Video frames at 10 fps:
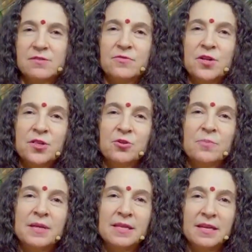
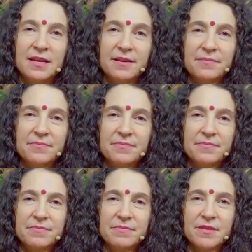vulnerability,
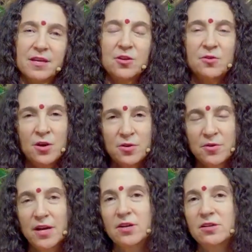you know you
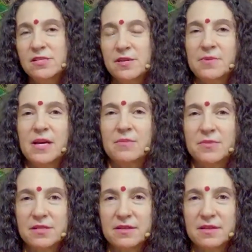get hurt
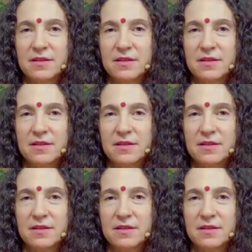sometimes.